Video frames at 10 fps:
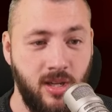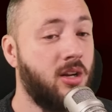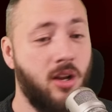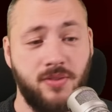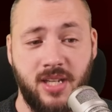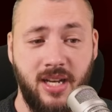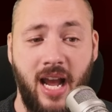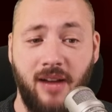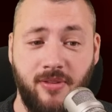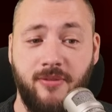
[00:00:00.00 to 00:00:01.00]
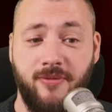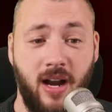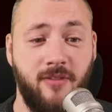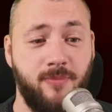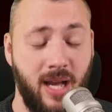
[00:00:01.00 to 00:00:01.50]
Gloves can have
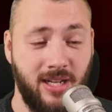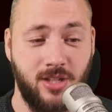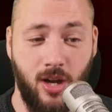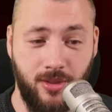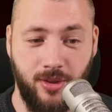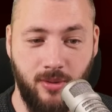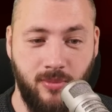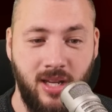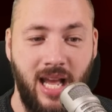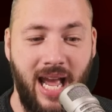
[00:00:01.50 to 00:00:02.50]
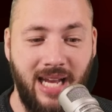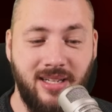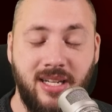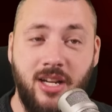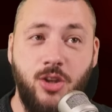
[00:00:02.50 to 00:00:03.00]
5 pacts on them, and
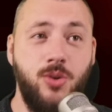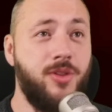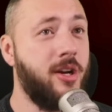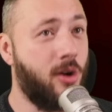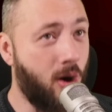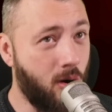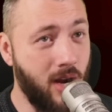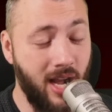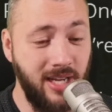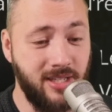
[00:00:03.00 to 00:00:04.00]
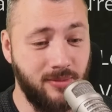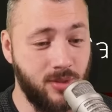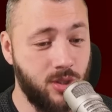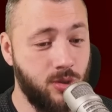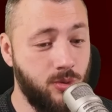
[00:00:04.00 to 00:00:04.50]
there are items
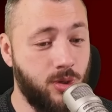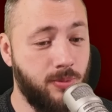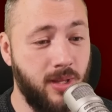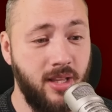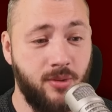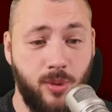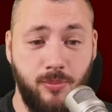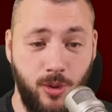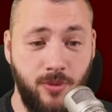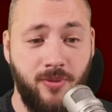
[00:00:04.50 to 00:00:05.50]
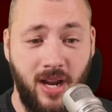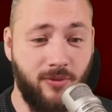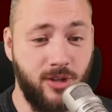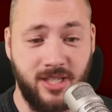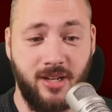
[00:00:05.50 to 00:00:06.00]
to completely remove
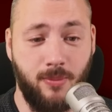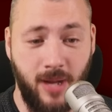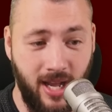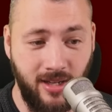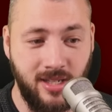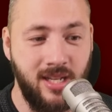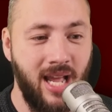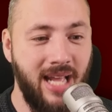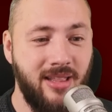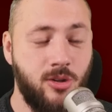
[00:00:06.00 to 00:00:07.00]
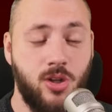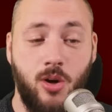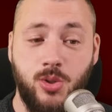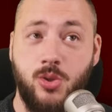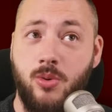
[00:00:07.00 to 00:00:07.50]
every single pact, and there's
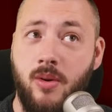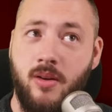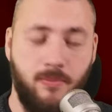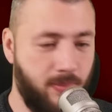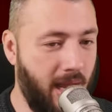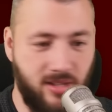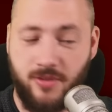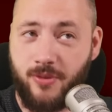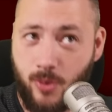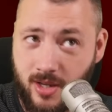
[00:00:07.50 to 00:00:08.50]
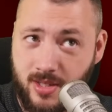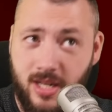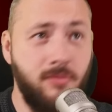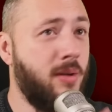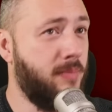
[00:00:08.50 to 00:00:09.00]
also pacts of
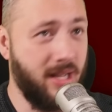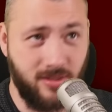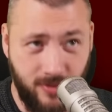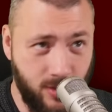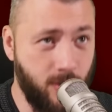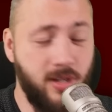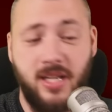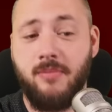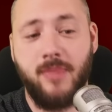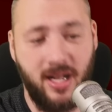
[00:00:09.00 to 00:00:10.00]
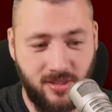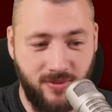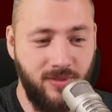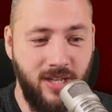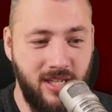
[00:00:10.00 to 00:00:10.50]
Ferocity, pacts of Eternity, pacts of
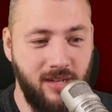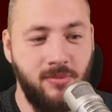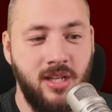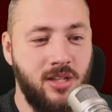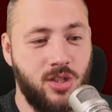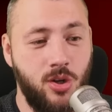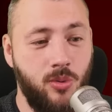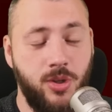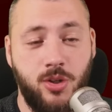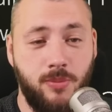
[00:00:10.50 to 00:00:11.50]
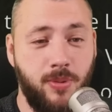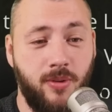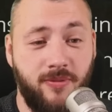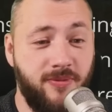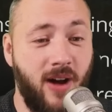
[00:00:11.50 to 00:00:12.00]
Divinity. So you could put
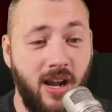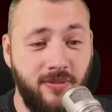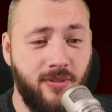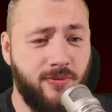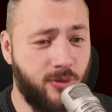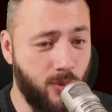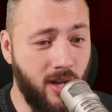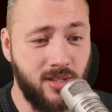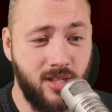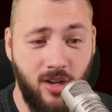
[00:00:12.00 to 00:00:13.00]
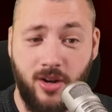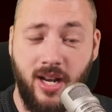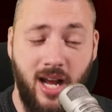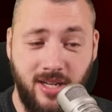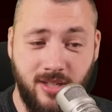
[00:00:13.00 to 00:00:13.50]
5 Ferocity on an
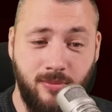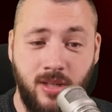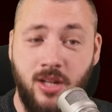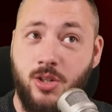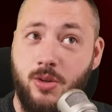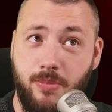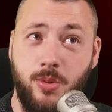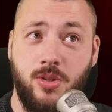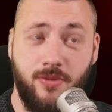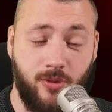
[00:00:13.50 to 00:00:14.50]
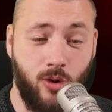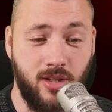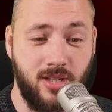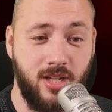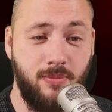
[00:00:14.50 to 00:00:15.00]
item to boost your
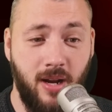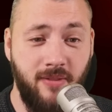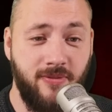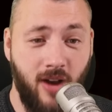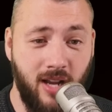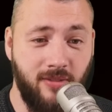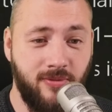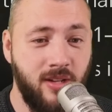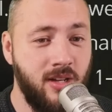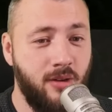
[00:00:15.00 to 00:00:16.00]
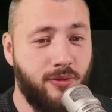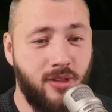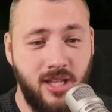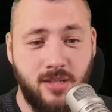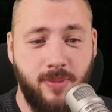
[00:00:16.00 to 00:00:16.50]
Ferocity by 5. For
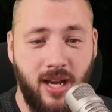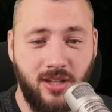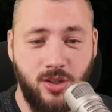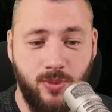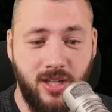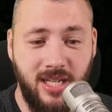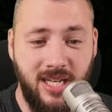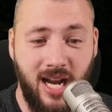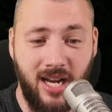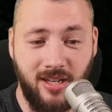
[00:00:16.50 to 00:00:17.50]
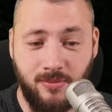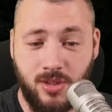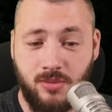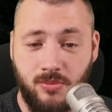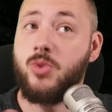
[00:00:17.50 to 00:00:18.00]
this pact, you would need items
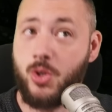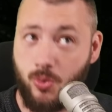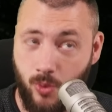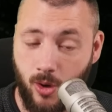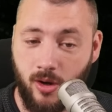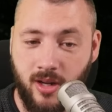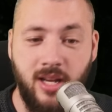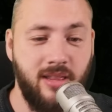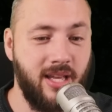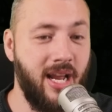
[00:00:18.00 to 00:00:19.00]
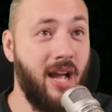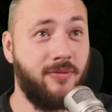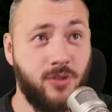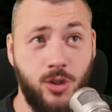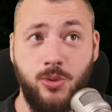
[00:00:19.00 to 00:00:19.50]
to work that have
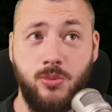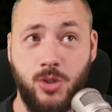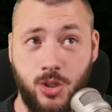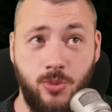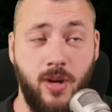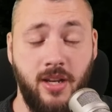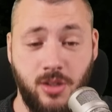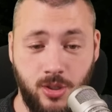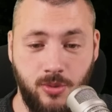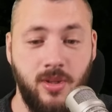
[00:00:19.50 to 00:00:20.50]
2, 2, and 2.